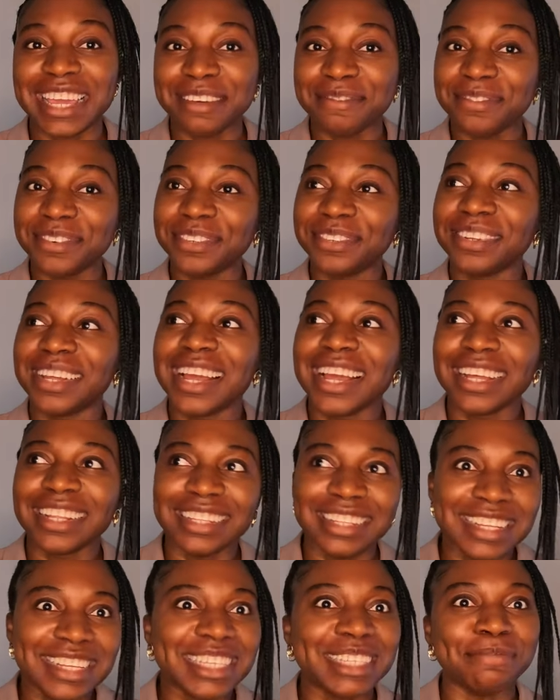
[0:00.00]
Even
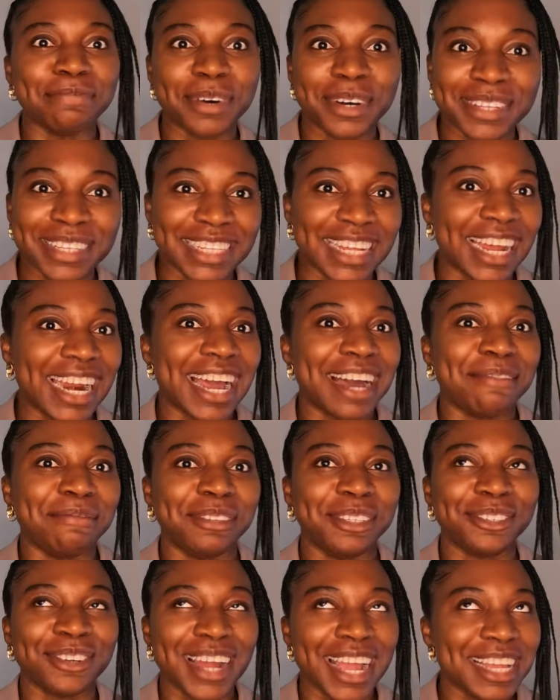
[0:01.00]
these months that I'm
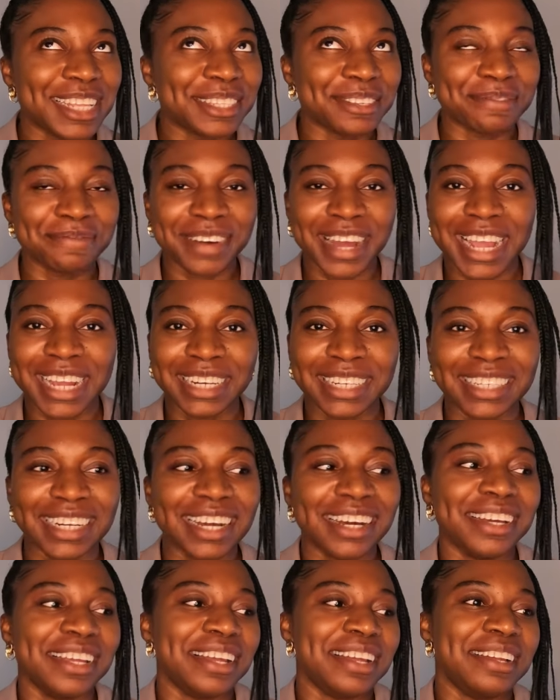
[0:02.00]
trying to find,
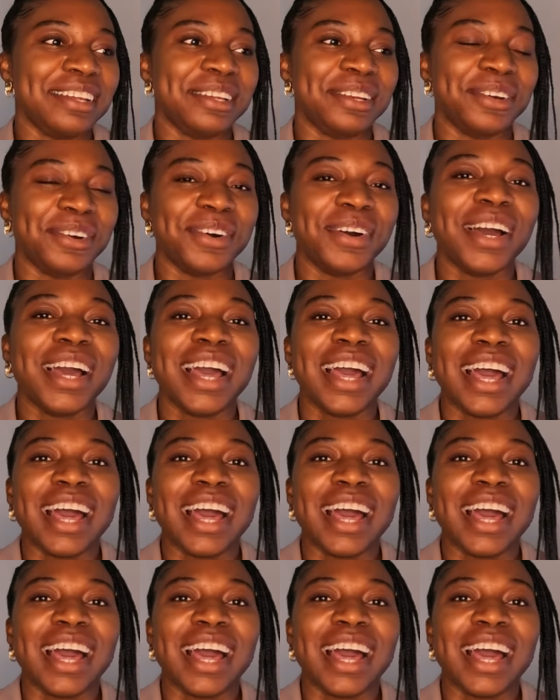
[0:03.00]
uh, you know,